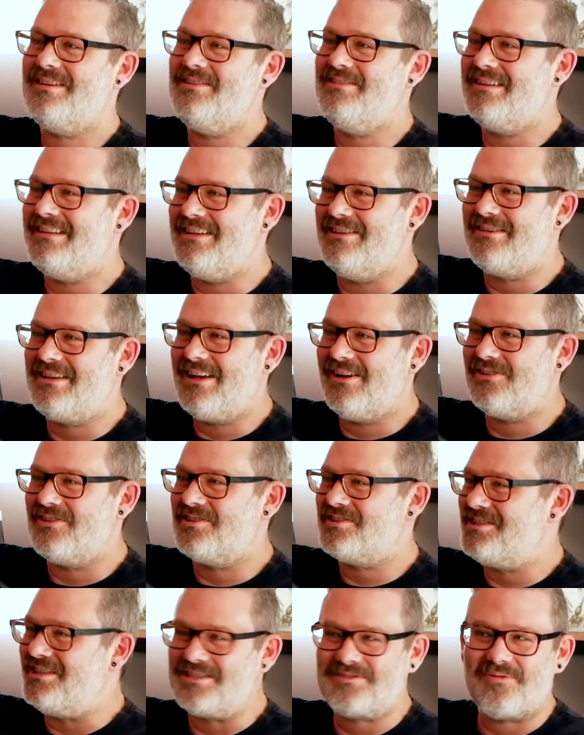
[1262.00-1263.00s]
you you killed her.
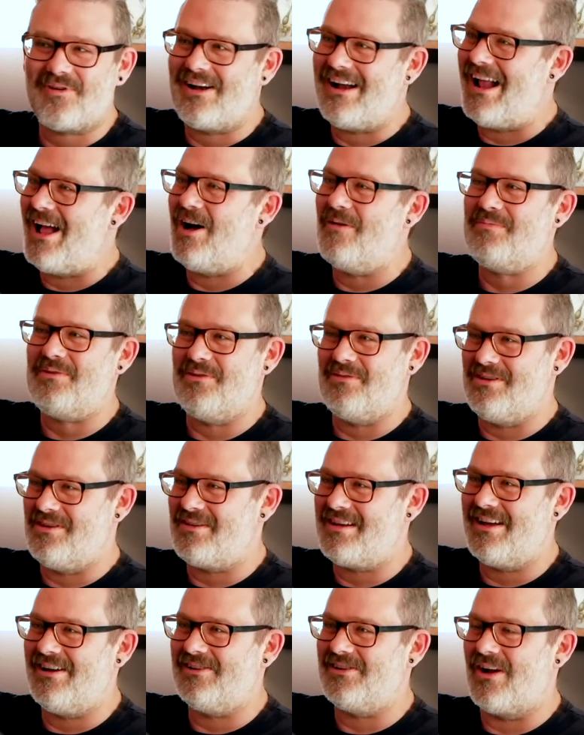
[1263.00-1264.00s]
She just wanted to help you, and you
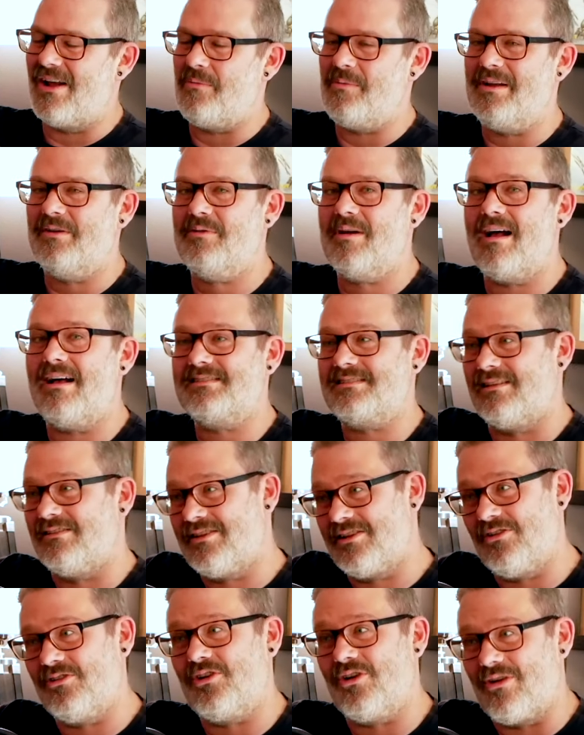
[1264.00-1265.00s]
killed her." And we realize the
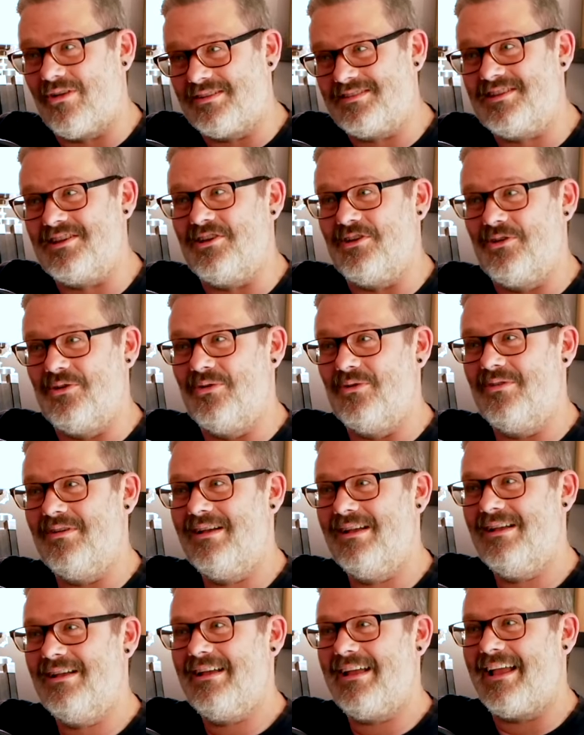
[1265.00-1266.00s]
little girl too
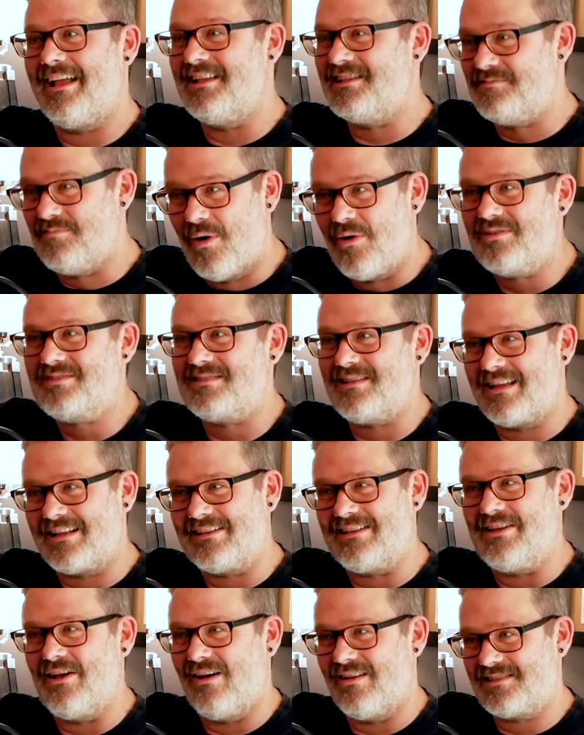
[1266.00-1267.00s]
is most
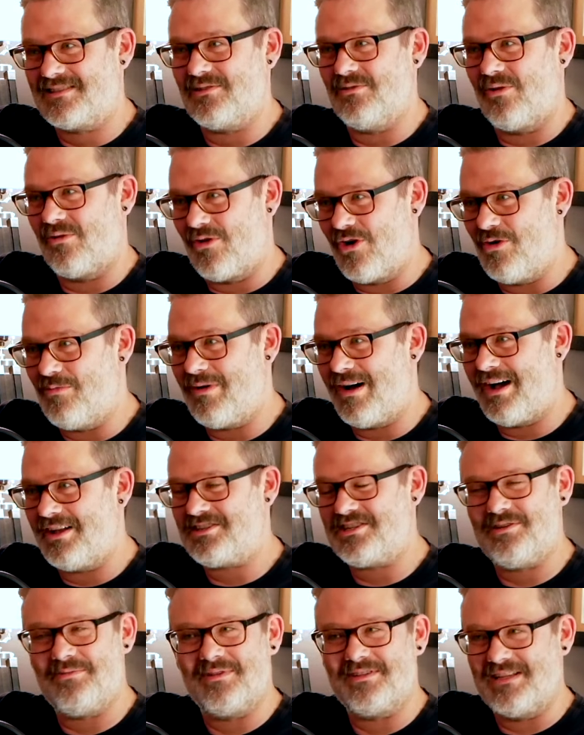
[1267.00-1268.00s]
likely also a robot. Yes.
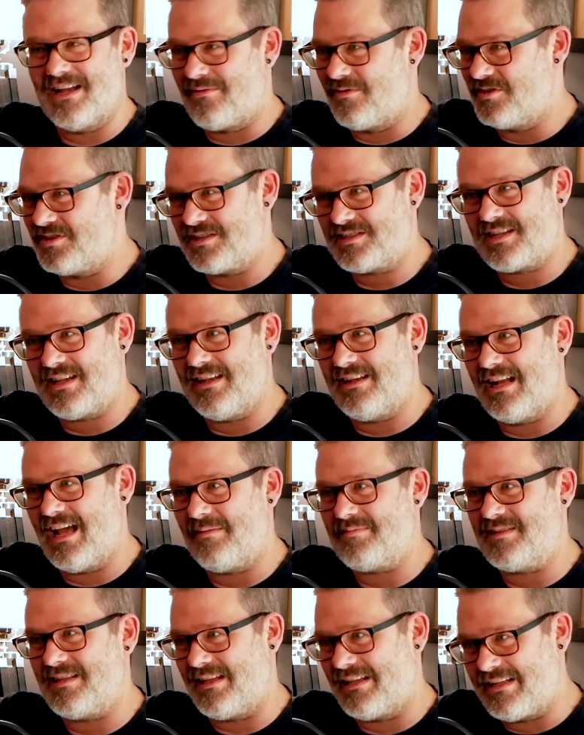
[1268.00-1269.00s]
She was never just
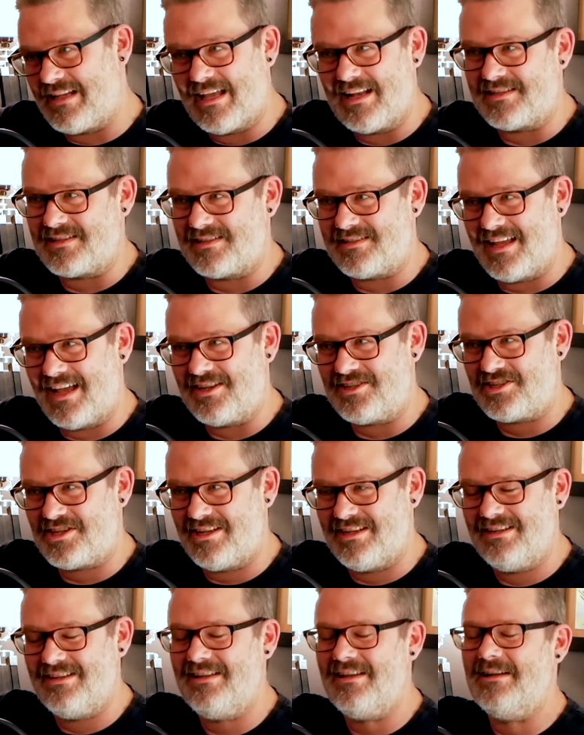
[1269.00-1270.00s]
kidnapped to like no. get his
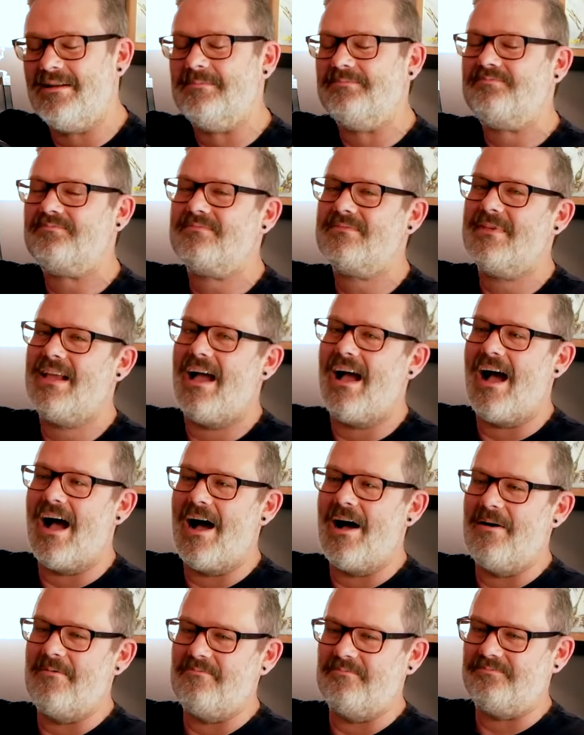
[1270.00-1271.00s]
attention.
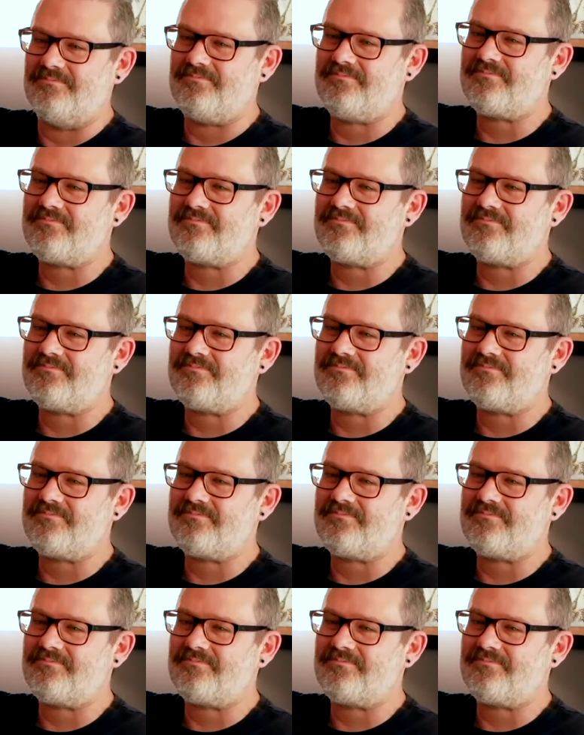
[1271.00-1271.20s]
Um,